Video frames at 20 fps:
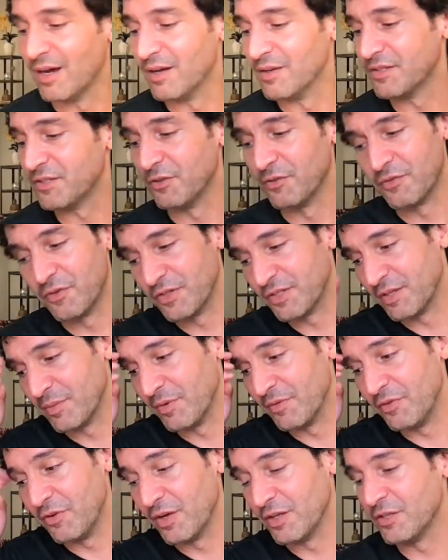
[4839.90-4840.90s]
So for some
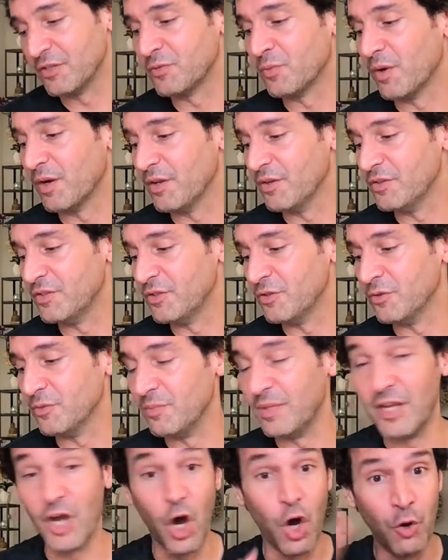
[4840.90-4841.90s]
of you, I just want you to
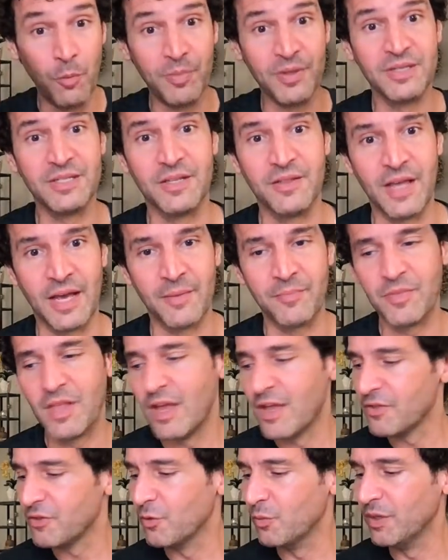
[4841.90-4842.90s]
be open to that.
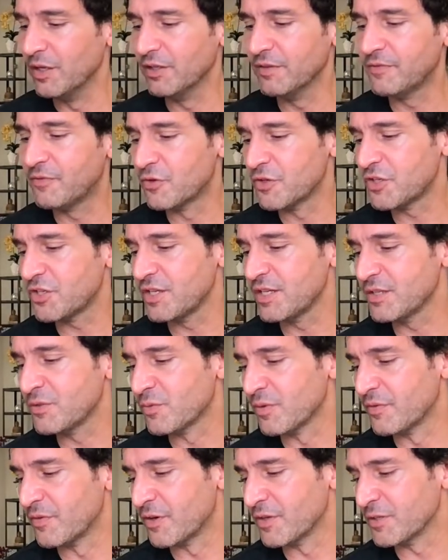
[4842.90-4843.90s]
The Wheel of Fortune is
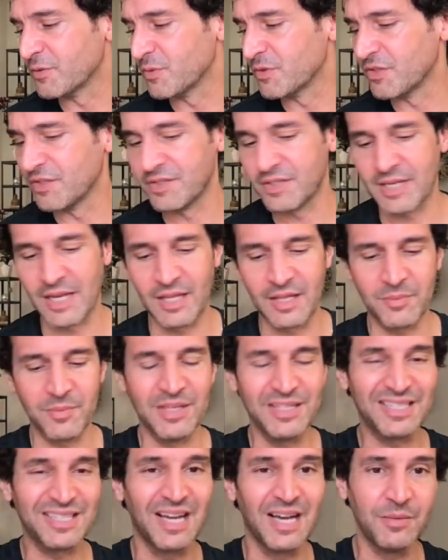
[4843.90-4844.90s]
reversed, which is telling me
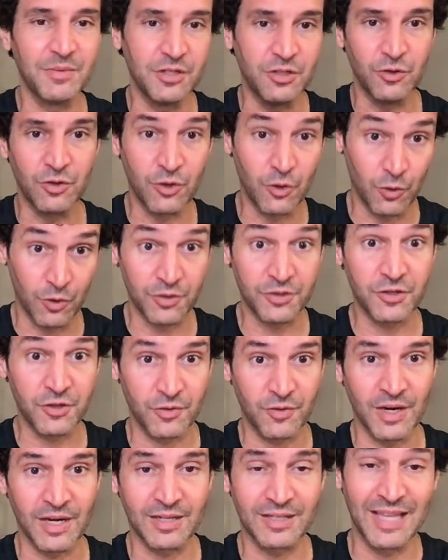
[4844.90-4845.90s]
it's time to do a course
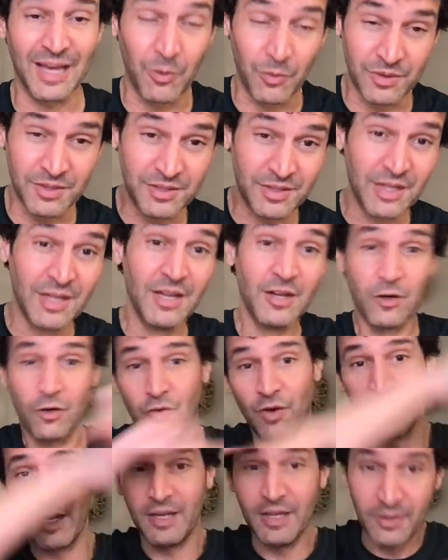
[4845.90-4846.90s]
correct. That was
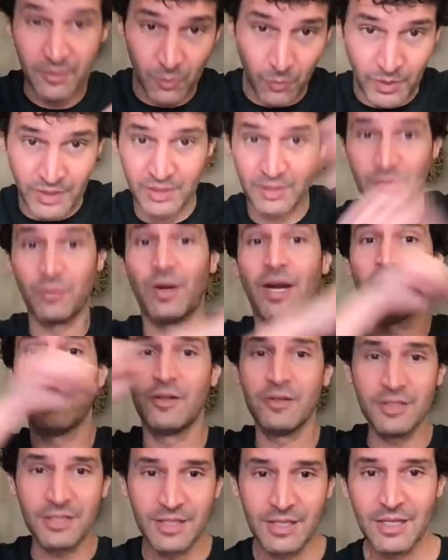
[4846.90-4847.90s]
cranking the wheel
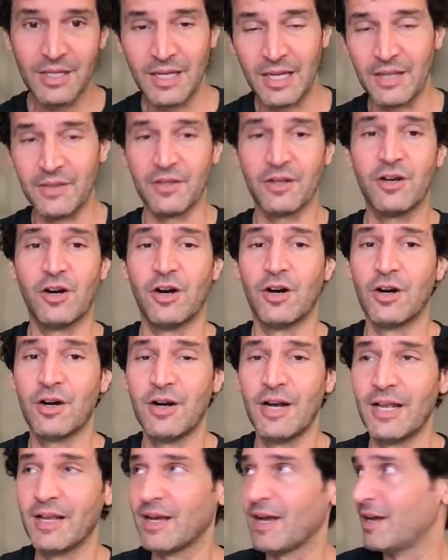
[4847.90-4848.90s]
around in the car
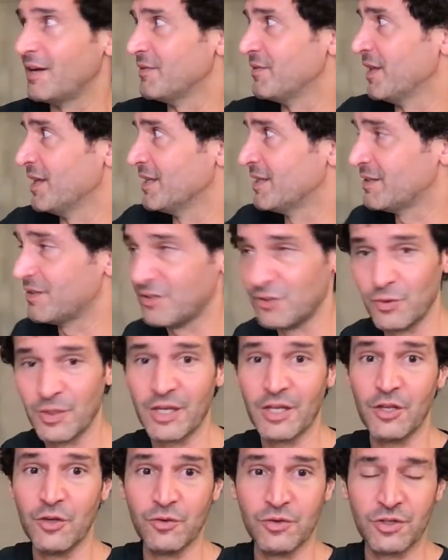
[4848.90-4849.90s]
and kind of like doing a
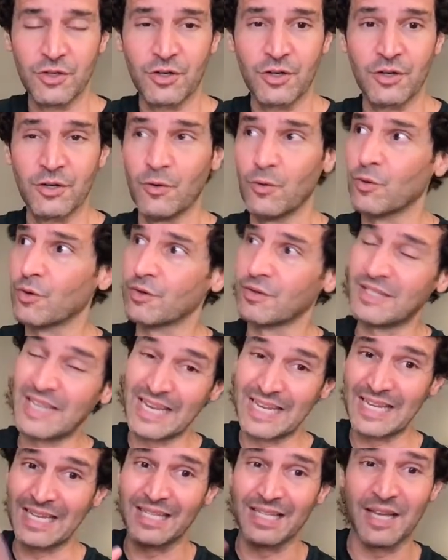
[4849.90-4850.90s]
U-turn or
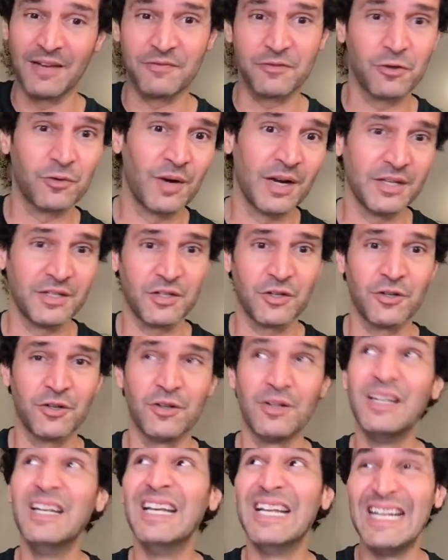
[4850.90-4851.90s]
taking a left or right turn.
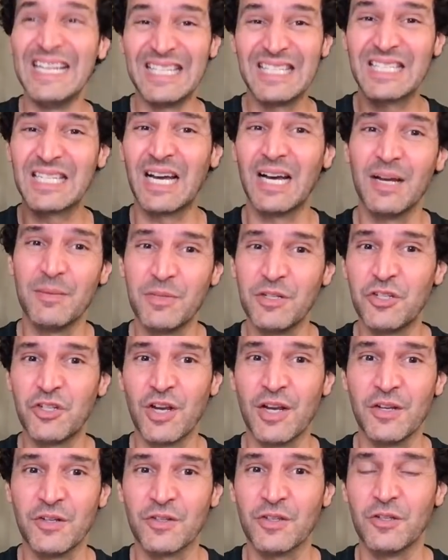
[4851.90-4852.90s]
It's time to
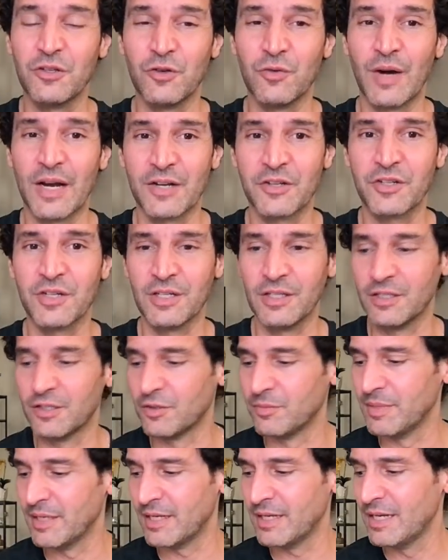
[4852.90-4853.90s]
change the direction a little
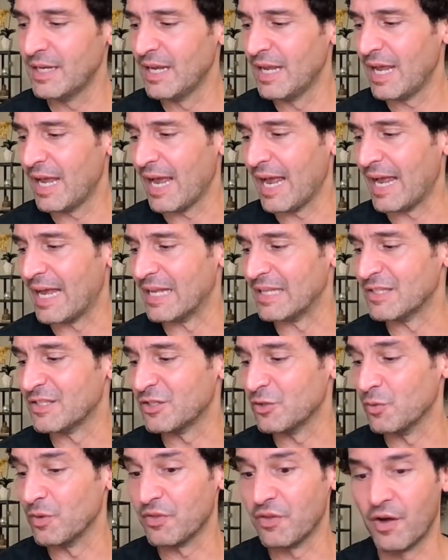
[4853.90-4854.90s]
bit. And so
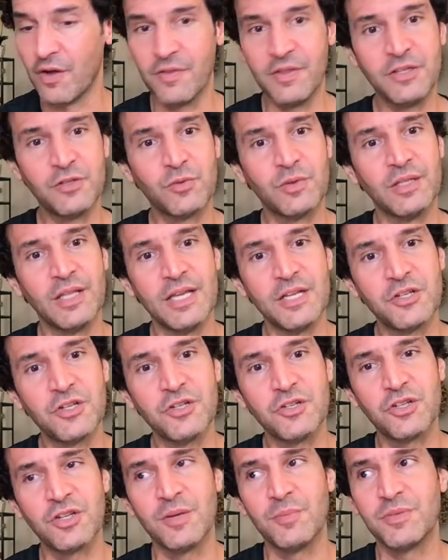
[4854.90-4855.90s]
with all these
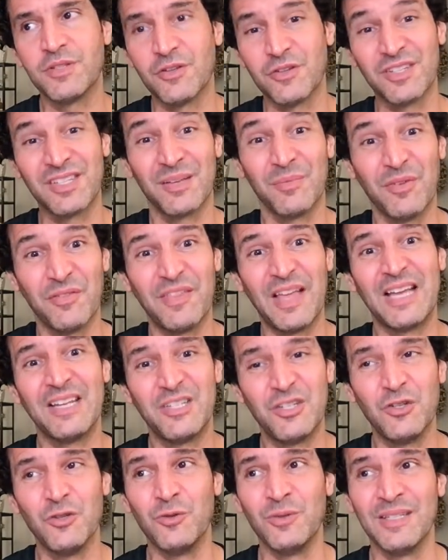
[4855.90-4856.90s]
relationships, there's some of that
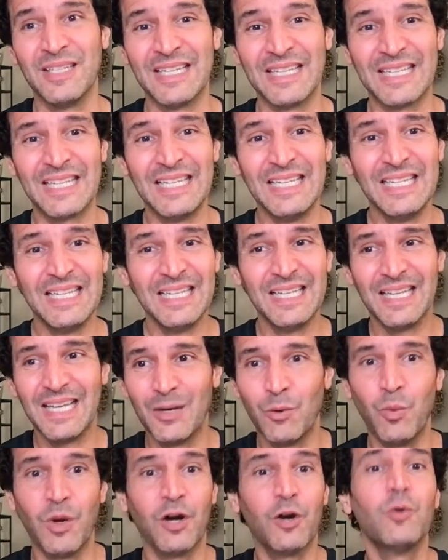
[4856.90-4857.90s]
too. Like
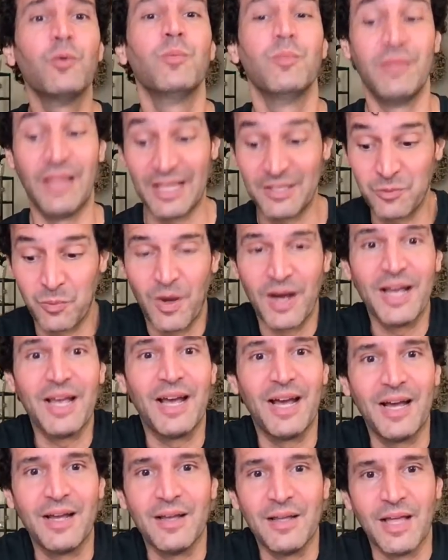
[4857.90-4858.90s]
that's
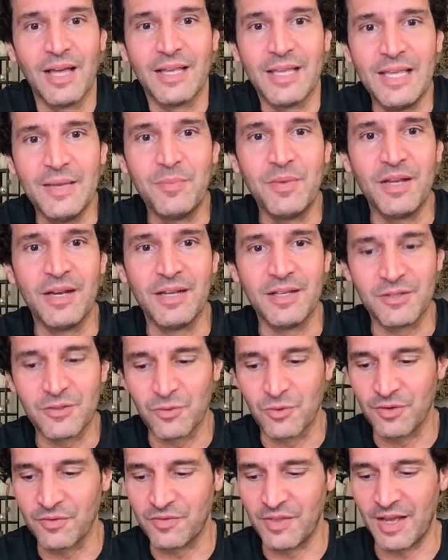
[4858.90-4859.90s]
why I keep getting
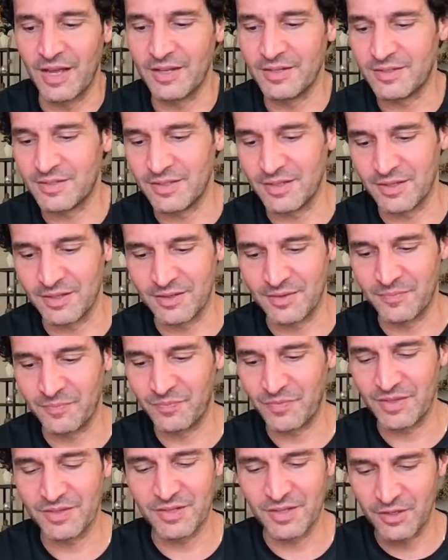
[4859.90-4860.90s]
sort of that,
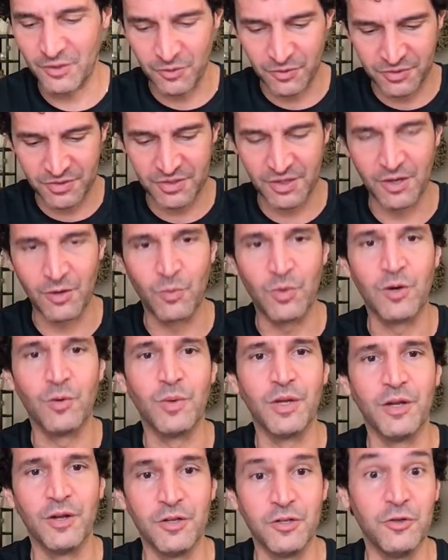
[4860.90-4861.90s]
it's like an old song, where we
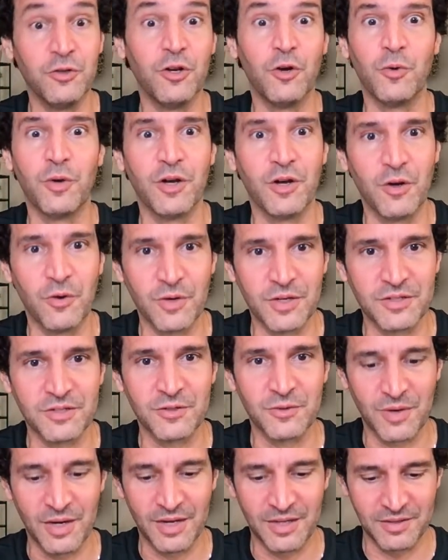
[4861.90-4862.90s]
go, do you know where you're going to,
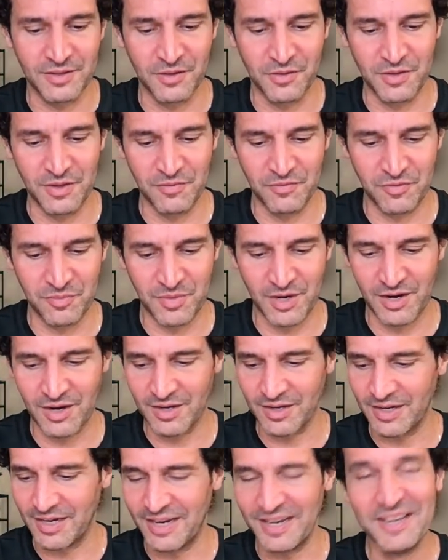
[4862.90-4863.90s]
right? The theme from
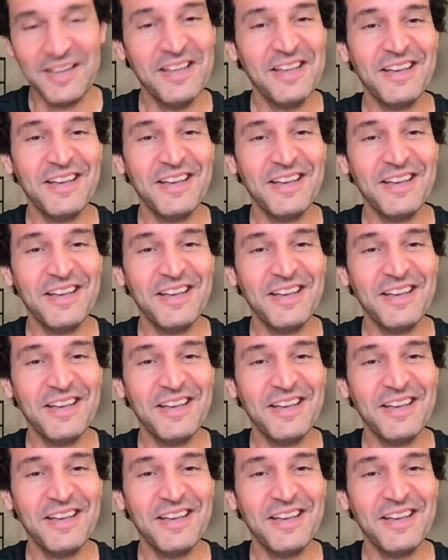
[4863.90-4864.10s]
Mahogany.